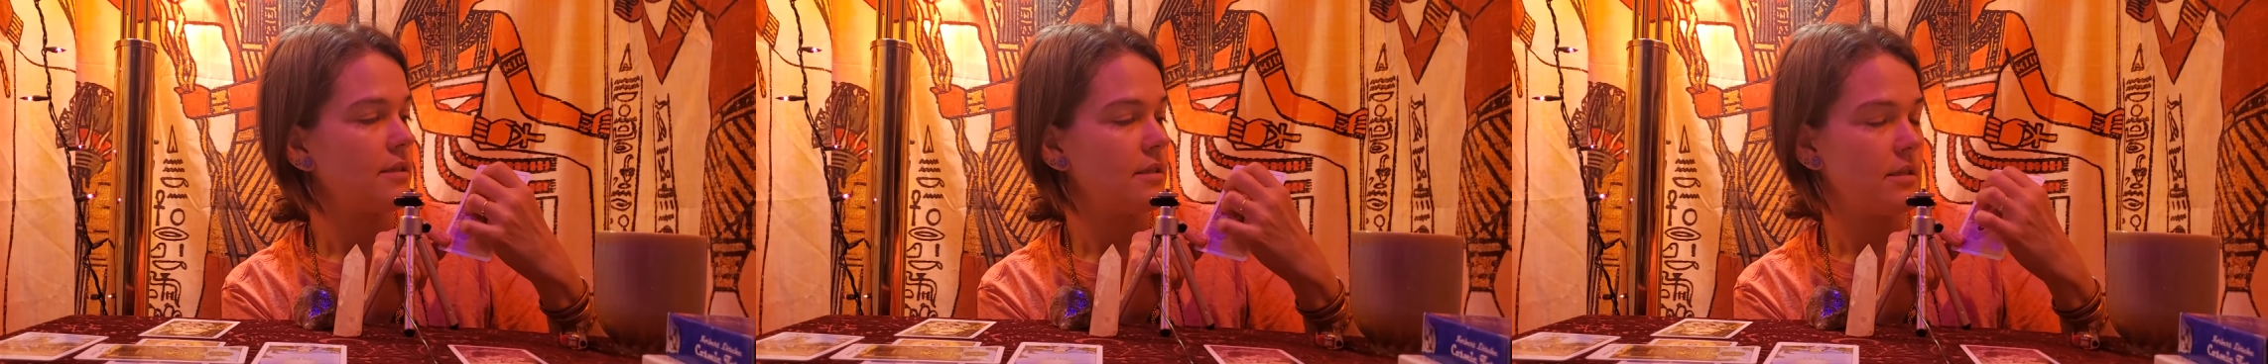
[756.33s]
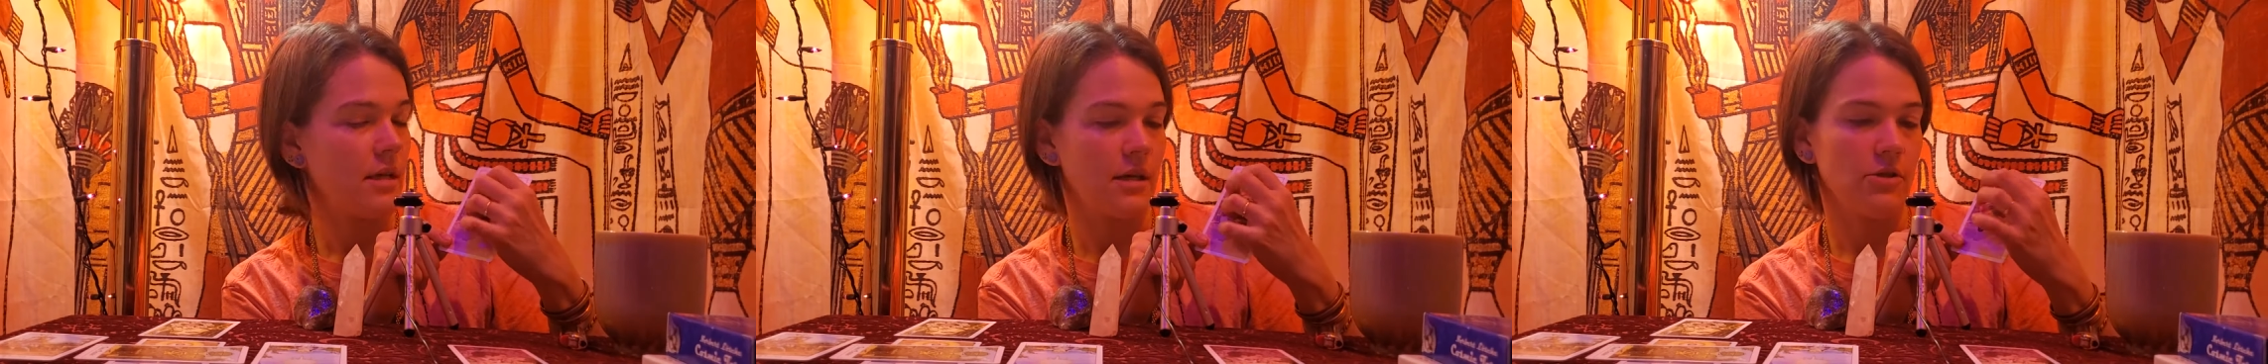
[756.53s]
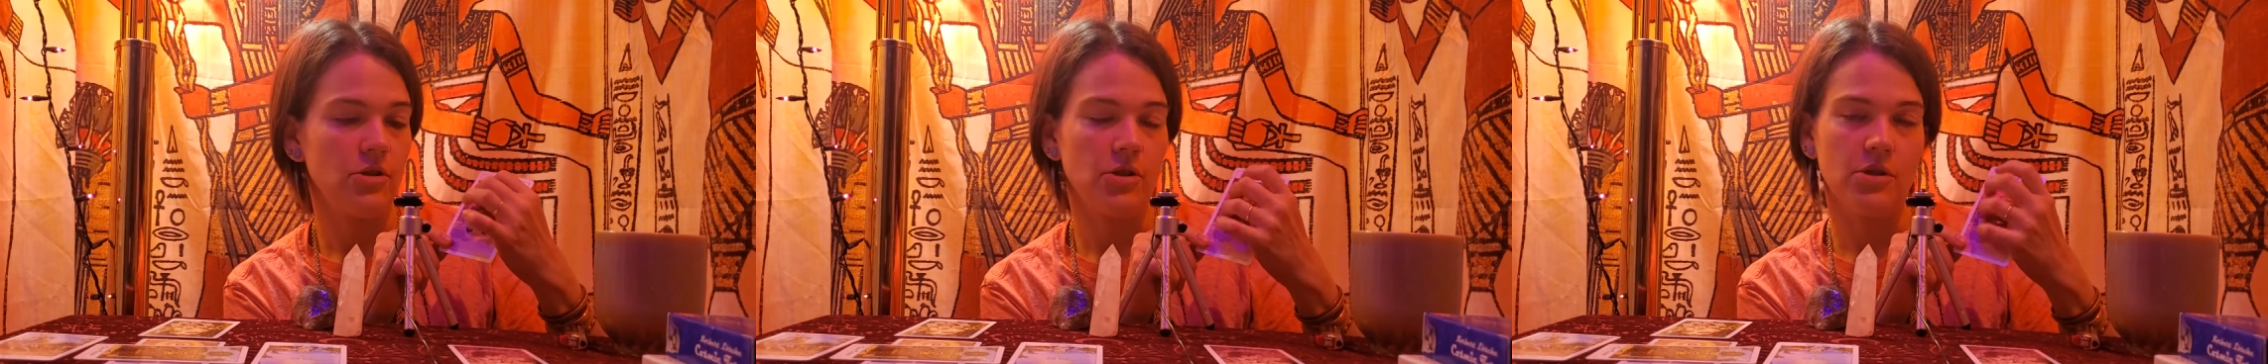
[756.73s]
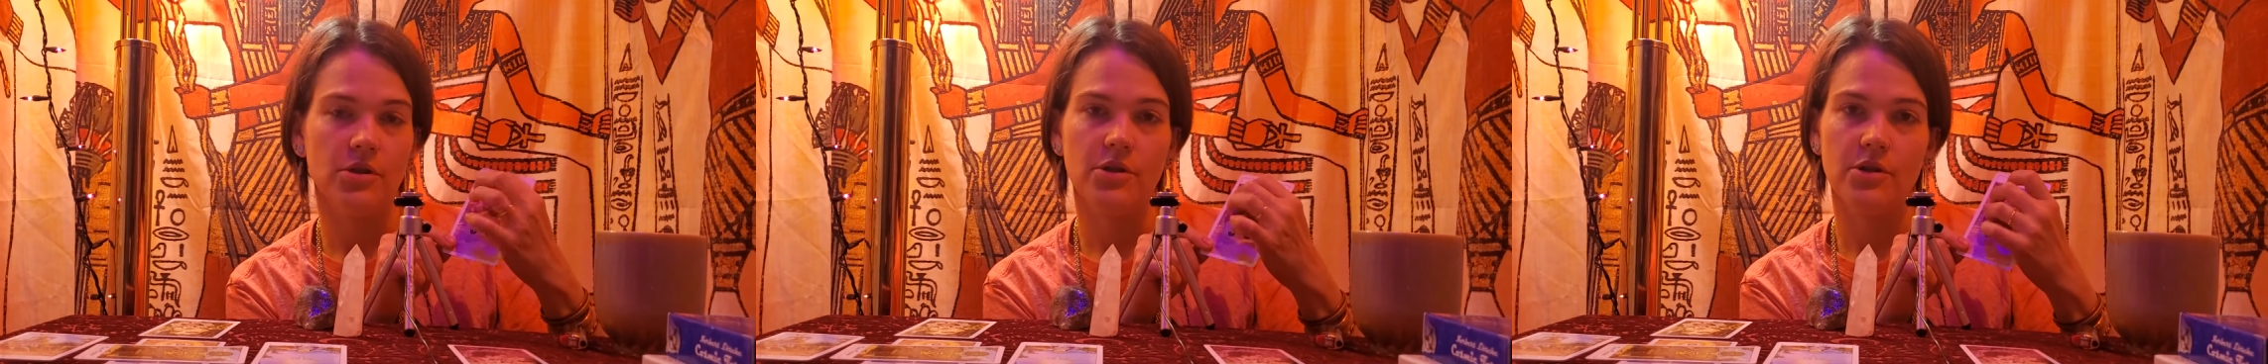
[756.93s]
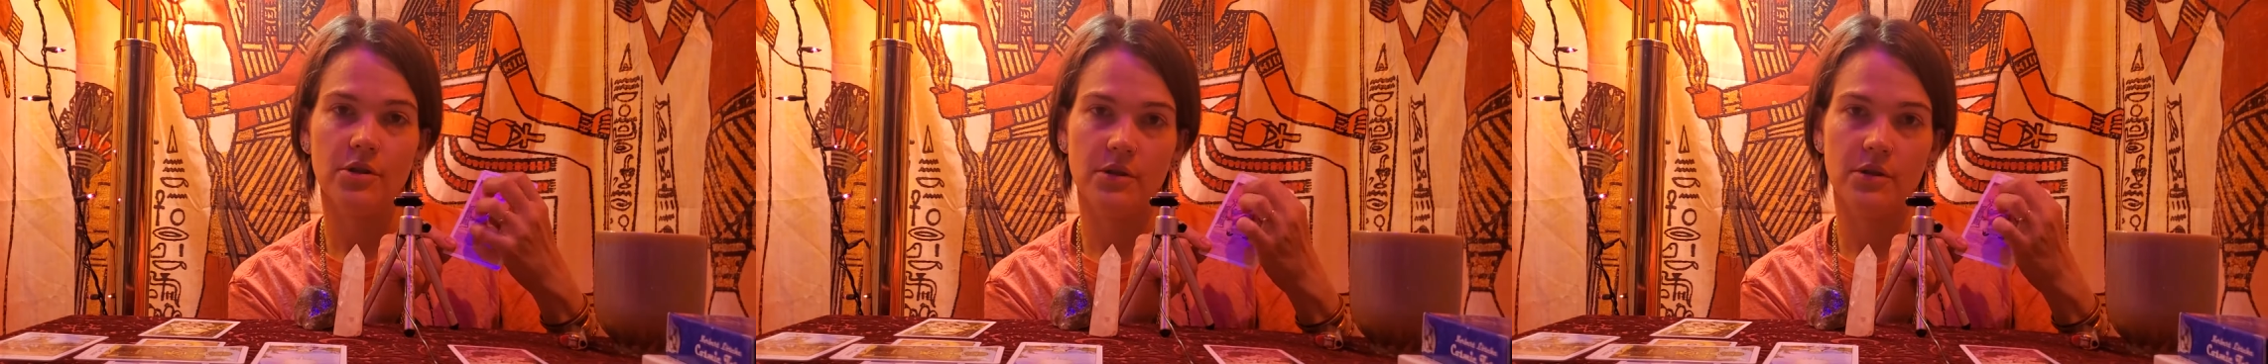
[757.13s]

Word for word: such,